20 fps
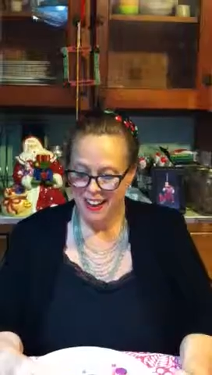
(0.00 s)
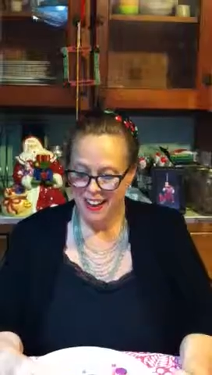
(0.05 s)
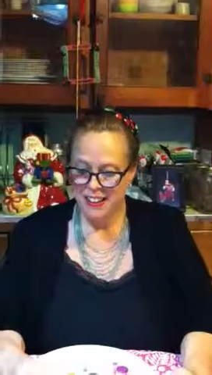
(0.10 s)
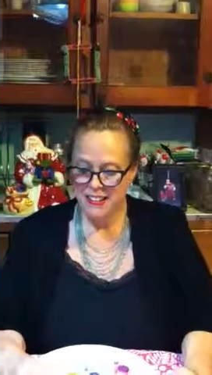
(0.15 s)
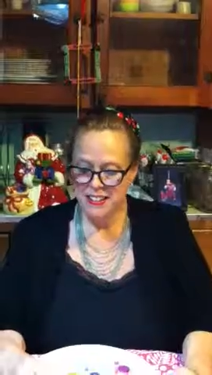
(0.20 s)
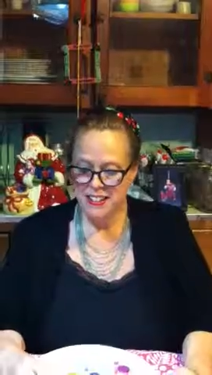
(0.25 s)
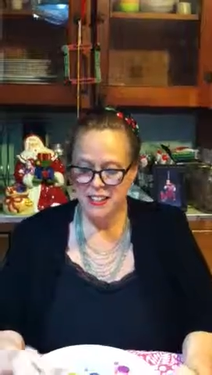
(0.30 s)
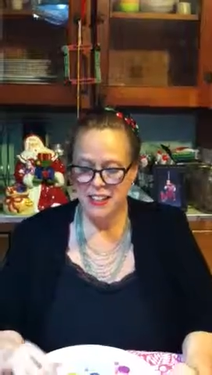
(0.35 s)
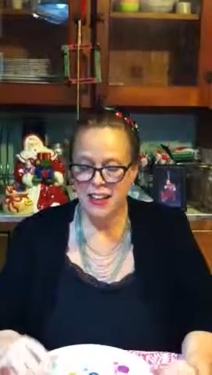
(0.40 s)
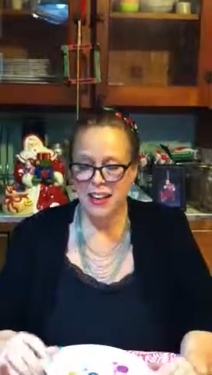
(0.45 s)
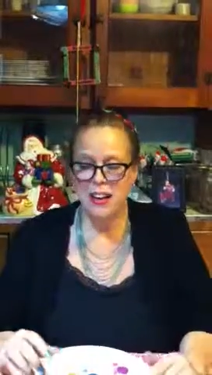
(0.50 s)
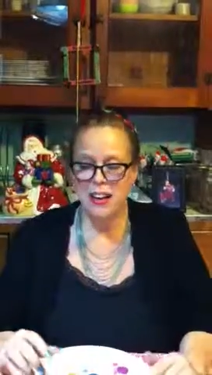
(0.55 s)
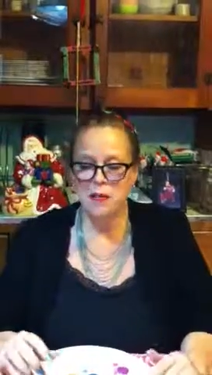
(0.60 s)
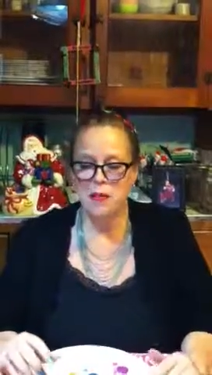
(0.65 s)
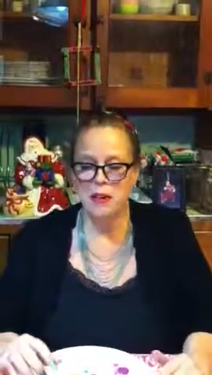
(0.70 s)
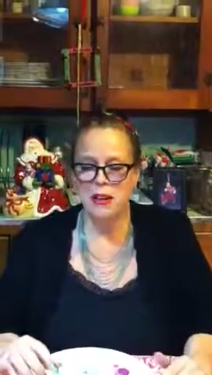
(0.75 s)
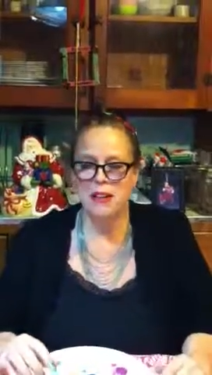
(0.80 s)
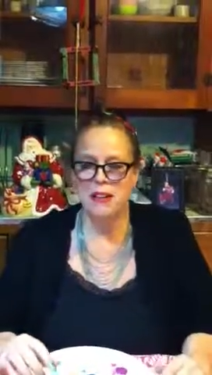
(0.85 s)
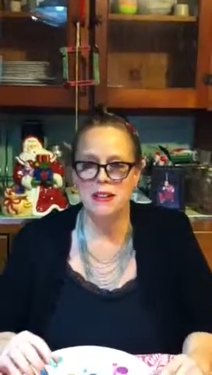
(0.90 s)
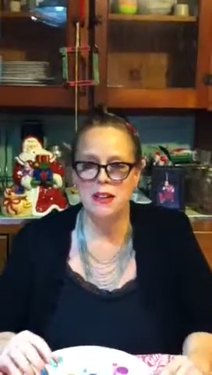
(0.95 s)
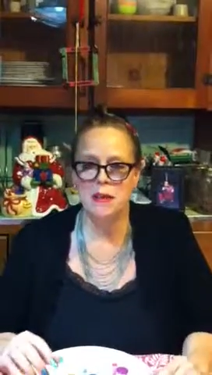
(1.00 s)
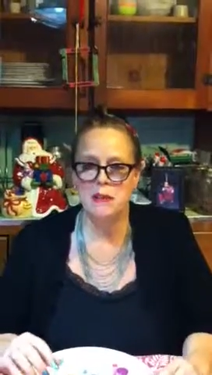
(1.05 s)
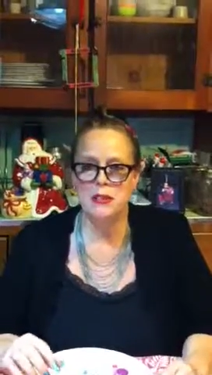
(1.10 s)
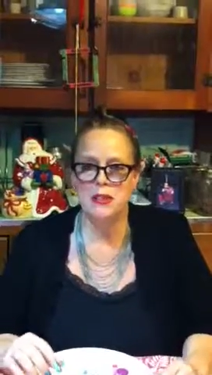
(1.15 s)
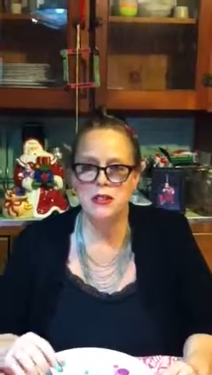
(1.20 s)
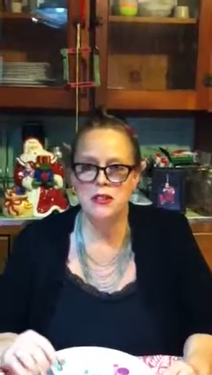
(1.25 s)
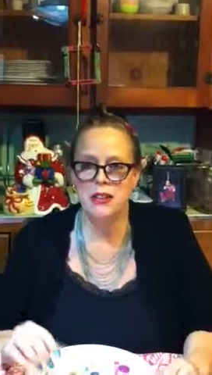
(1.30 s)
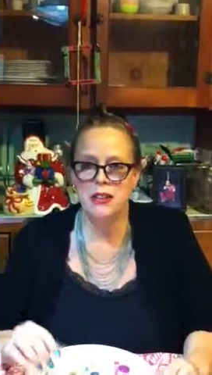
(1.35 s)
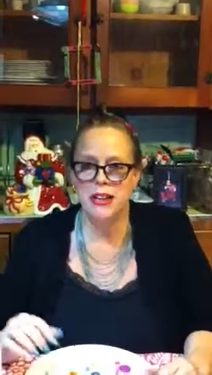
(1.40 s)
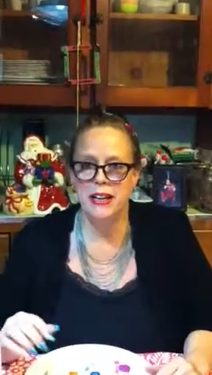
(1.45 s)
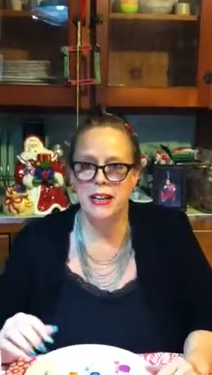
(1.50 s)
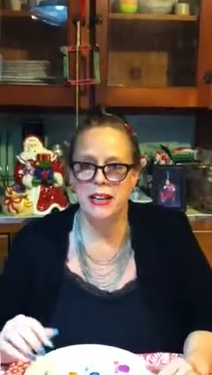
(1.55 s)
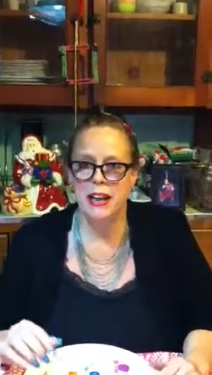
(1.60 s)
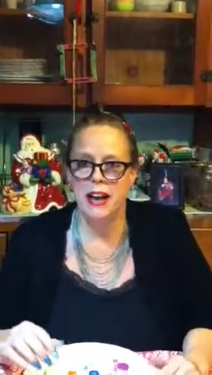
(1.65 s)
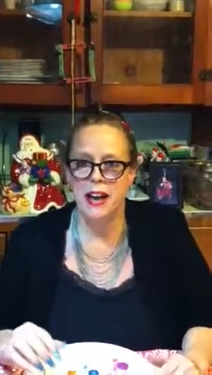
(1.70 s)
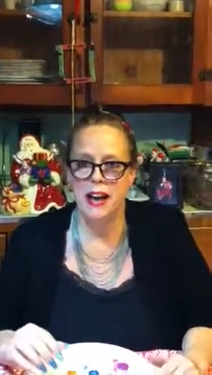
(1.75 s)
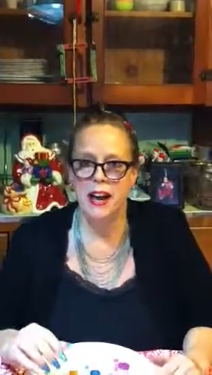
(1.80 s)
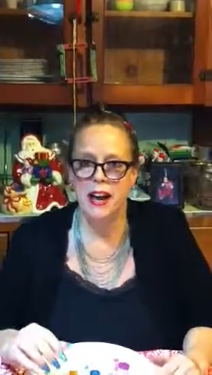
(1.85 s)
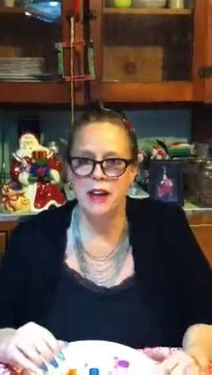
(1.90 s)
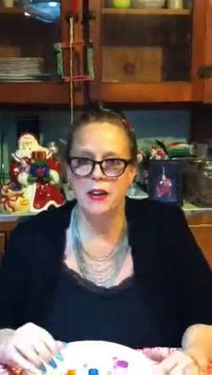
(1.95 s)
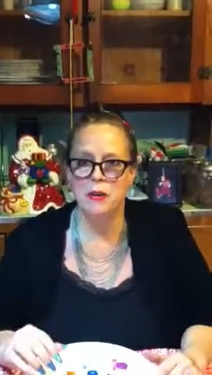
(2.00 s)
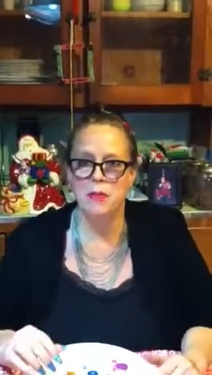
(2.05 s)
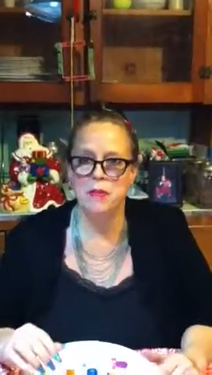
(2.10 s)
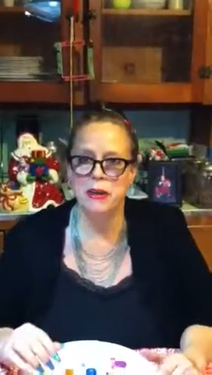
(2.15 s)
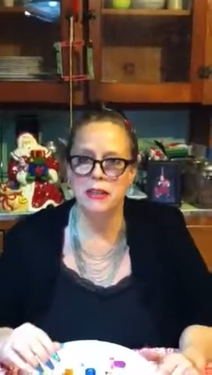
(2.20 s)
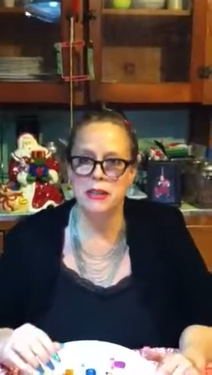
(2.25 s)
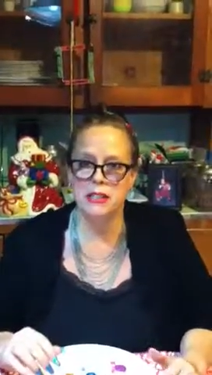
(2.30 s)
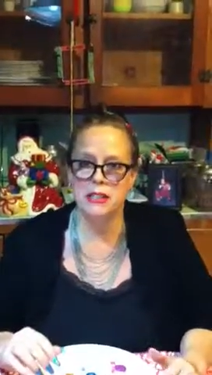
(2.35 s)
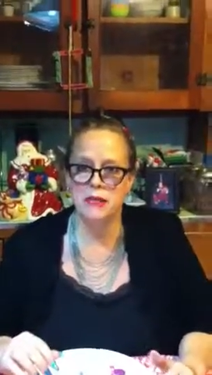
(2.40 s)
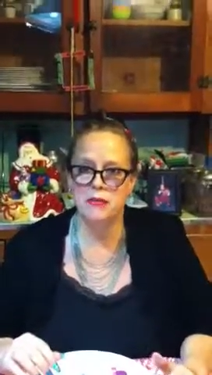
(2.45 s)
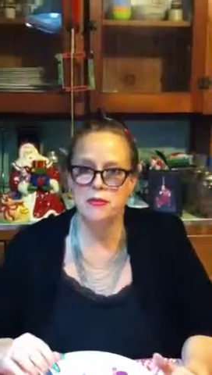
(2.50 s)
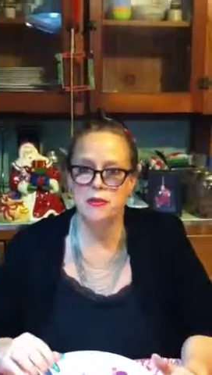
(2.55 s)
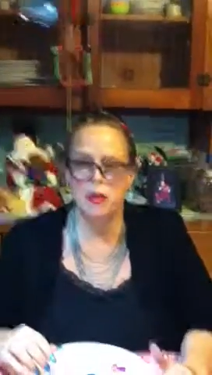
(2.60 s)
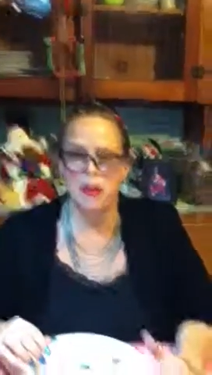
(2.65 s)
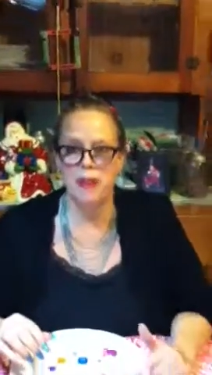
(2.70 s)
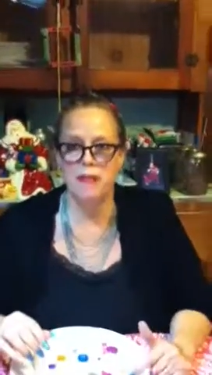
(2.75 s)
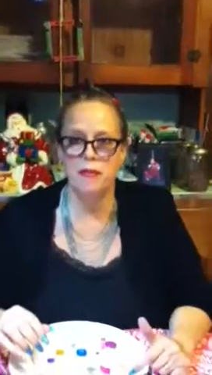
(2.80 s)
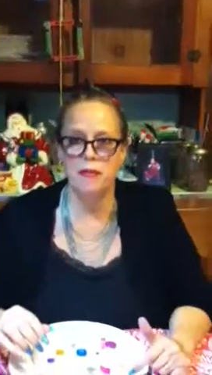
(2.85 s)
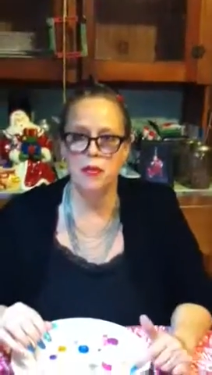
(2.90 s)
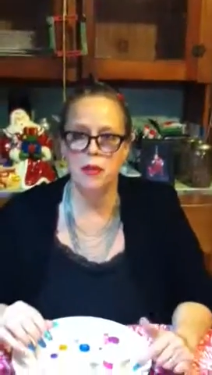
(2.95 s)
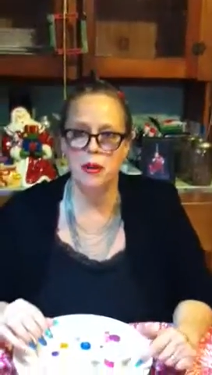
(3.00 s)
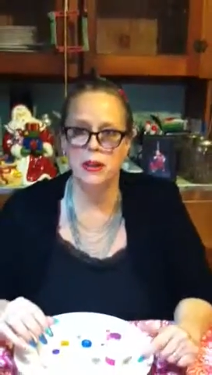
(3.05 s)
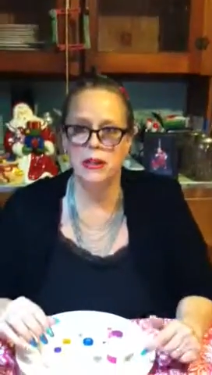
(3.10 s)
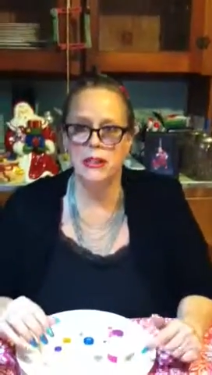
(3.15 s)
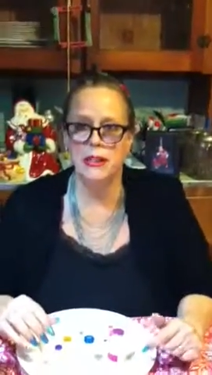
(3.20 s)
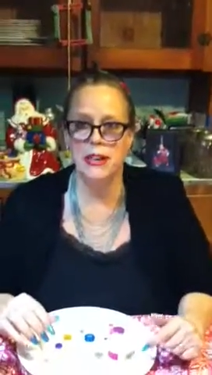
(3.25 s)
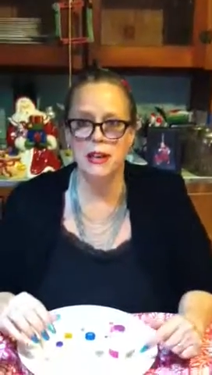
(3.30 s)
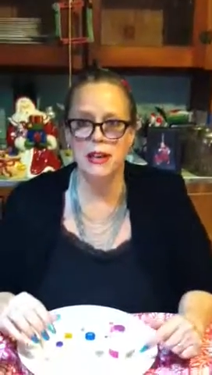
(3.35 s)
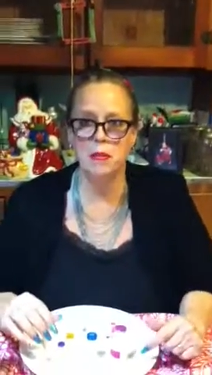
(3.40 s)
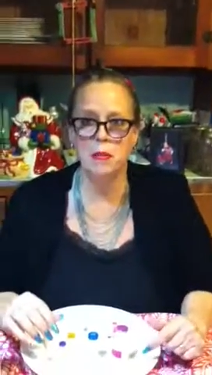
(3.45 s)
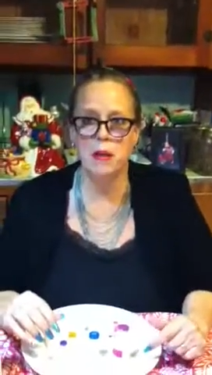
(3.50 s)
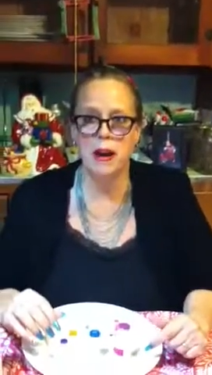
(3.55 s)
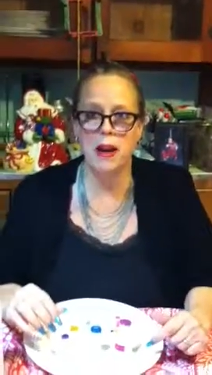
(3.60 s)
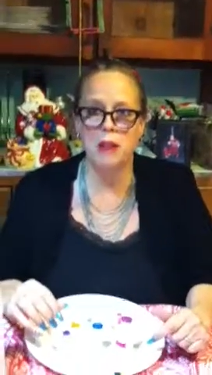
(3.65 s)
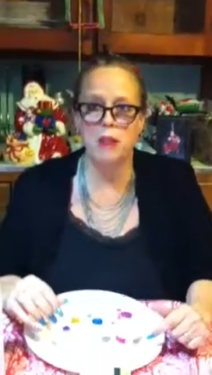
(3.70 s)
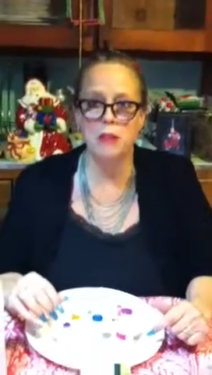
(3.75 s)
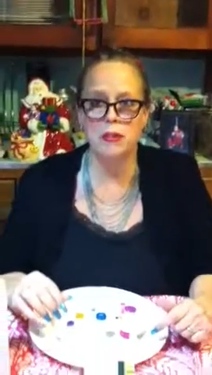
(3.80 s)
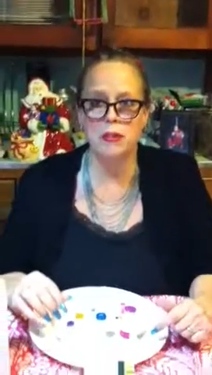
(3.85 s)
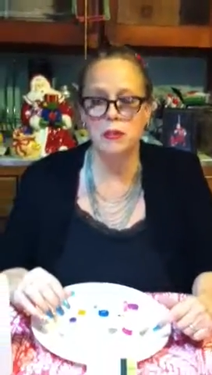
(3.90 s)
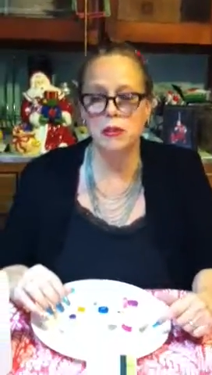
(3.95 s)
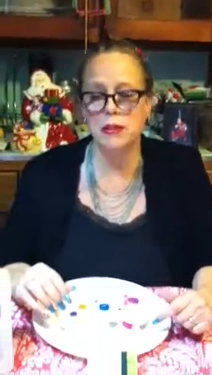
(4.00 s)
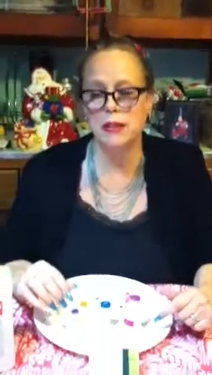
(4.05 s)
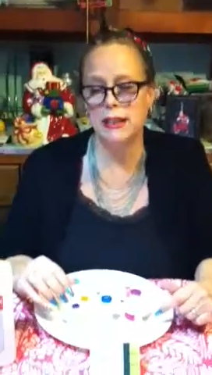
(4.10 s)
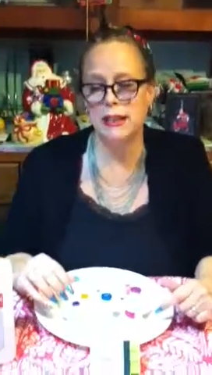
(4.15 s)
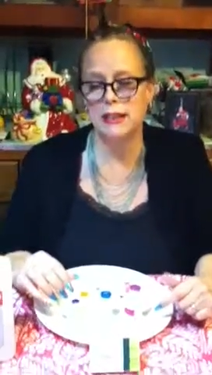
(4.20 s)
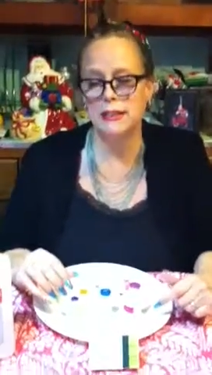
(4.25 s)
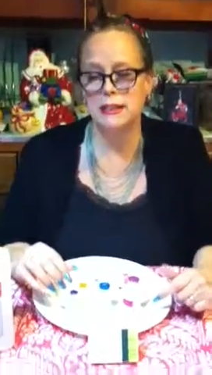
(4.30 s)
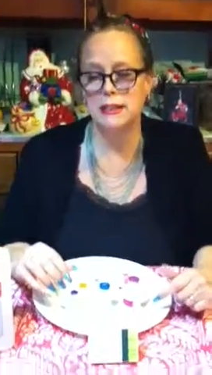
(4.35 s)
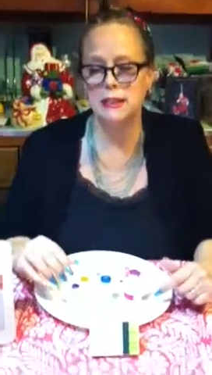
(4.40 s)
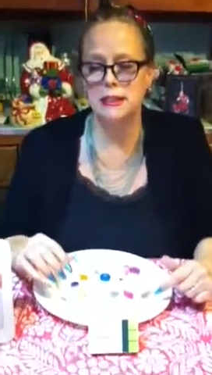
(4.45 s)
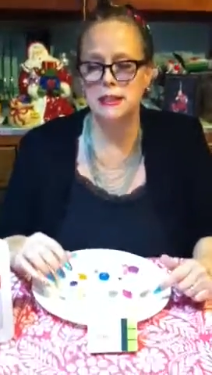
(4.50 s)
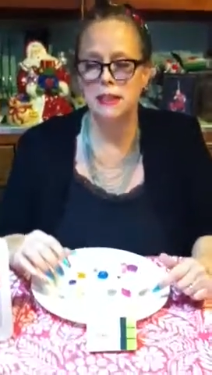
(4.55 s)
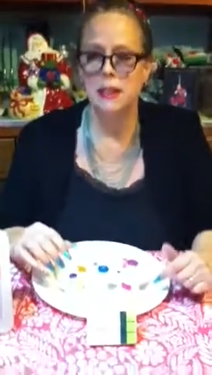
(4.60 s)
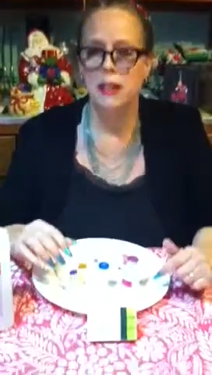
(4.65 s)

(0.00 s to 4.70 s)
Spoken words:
Hi, today I'm going to demonstrate how to mix for a 40-day round or less